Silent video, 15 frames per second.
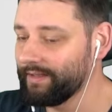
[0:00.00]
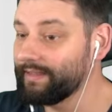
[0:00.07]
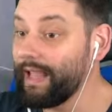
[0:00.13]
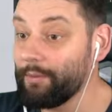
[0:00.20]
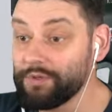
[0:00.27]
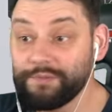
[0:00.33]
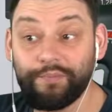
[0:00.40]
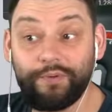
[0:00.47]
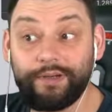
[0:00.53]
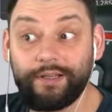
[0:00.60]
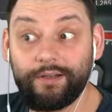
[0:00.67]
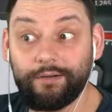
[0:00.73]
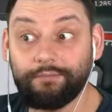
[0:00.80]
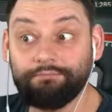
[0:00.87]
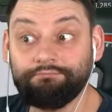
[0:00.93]
That was pretty
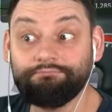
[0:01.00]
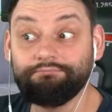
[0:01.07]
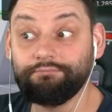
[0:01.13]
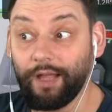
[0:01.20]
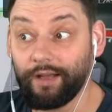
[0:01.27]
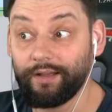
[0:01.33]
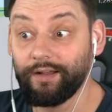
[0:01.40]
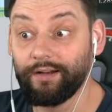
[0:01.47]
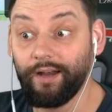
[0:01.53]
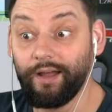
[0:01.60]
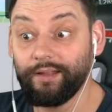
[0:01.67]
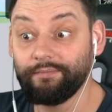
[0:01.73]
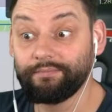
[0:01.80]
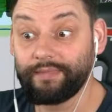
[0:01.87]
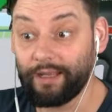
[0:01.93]
cool. I'm not going to
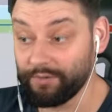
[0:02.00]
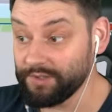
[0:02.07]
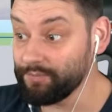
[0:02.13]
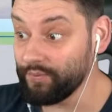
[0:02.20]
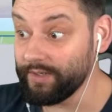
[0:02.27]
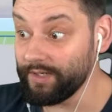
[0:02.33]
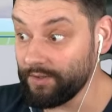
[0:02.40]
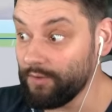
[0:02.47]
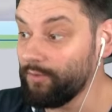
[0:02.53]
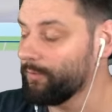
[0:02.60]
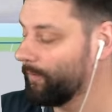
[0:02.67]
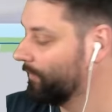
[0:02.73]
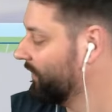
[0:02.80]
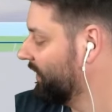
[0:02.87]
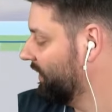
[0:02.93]
lie. That was pretty cool.
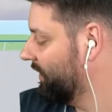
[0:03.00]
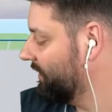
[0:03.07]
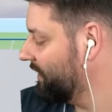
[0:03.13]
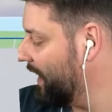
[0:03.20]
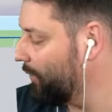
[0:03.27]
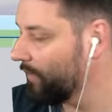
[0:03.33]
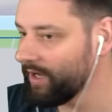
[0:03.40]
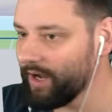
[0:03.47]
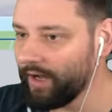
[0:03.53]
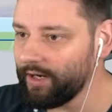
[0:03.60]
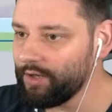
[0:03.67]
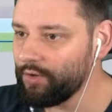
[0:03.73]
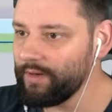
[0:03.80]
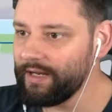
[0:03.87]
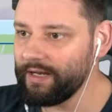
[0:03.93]
Now, we kind
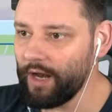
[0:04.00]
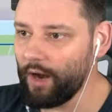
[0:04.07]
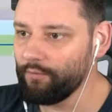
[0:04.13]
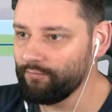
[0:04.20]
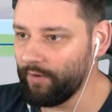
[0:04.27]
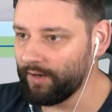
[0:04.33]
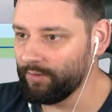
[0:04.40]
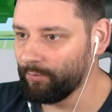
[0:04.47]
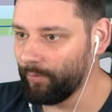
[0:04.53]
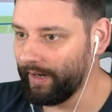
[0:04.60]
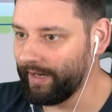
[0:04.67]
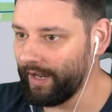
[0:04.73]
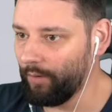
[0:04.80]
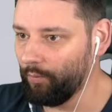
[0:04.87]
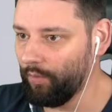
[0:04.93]
of do need a
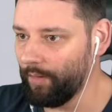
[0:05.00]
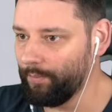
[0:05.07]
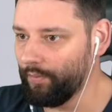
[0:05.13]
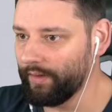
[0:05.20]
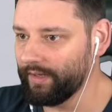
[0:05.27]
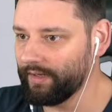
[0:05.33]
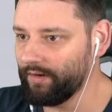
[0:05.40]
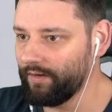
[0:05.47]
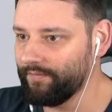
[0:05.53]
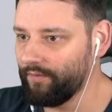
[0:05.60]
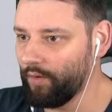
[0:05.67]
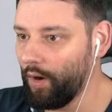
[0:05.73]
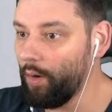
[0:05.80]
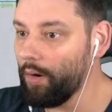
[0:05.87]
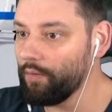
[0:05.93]
runway. At what point can I
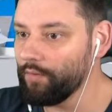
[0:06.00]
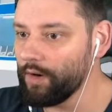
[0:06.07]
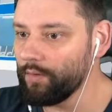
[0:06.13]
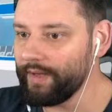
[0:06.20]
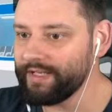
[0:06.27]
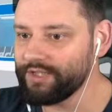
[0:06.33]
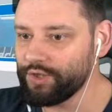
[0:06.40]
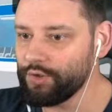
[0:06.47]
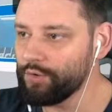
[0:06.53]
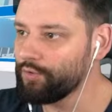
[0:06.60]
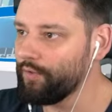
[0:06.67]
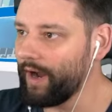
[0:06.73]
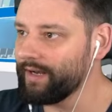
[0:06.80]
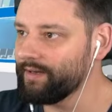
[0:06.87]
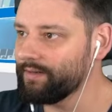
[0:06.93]
afford... Oh, a runway's two
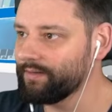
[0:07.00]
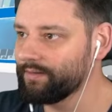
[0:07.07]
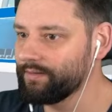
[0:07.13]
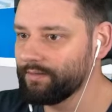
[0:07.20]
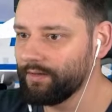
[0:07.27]
grand?